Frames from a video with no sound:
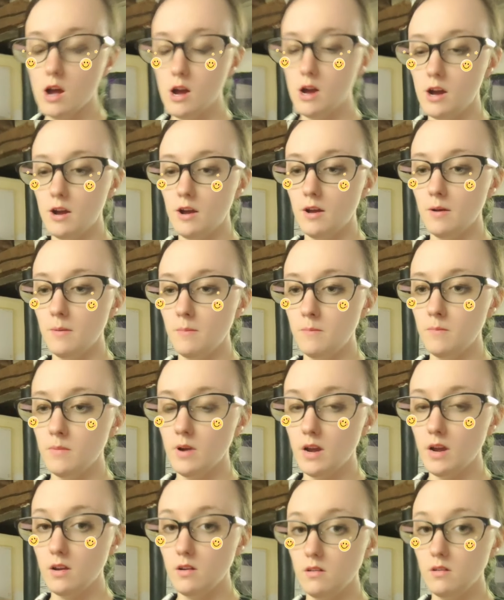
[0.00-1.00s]

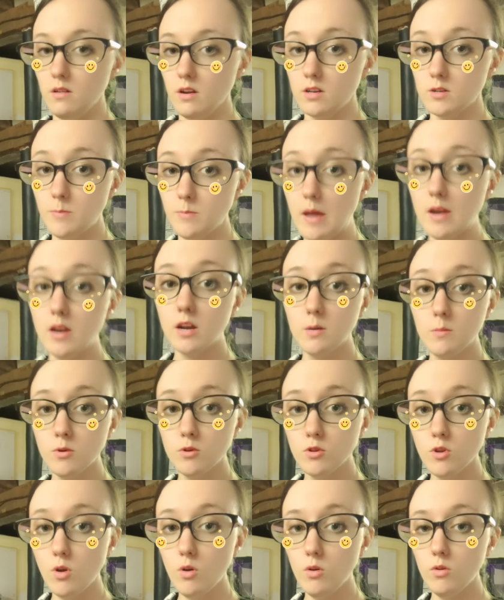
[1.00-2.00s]
and expanding
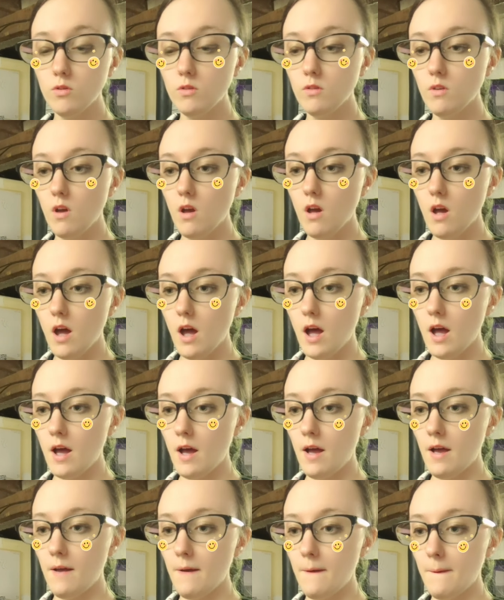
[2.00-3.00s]
upon those.
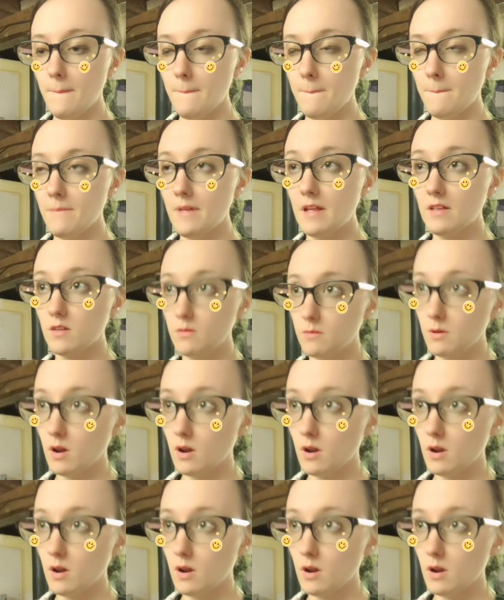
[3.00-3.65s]
That's